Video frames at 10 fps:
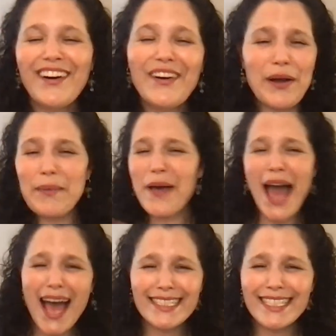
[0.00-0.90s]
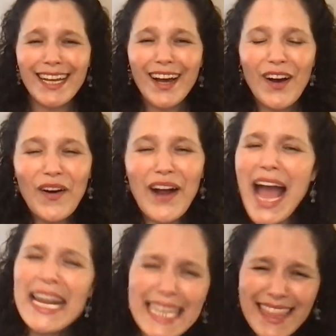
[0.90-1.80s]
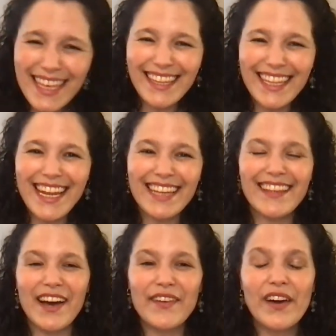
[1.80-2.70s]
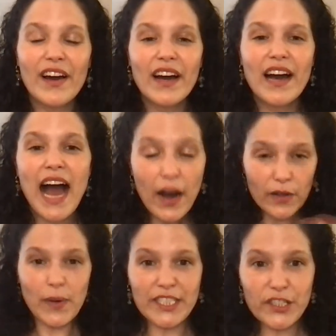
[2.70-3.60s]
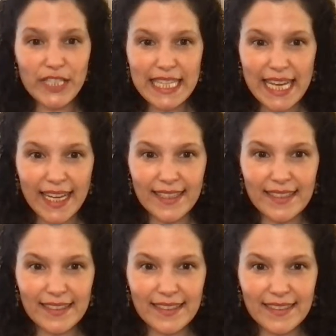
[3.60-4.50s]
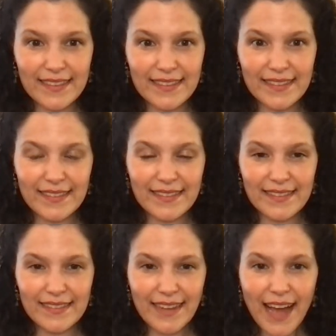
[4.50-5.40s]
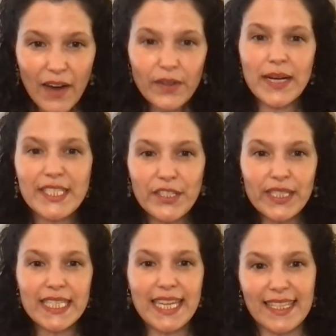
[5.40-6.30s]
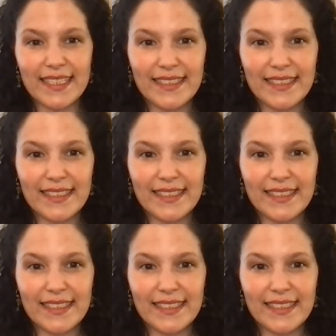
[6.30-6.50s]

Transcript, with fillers: or a pet or anything that I love, how do I treat it? How do I treat it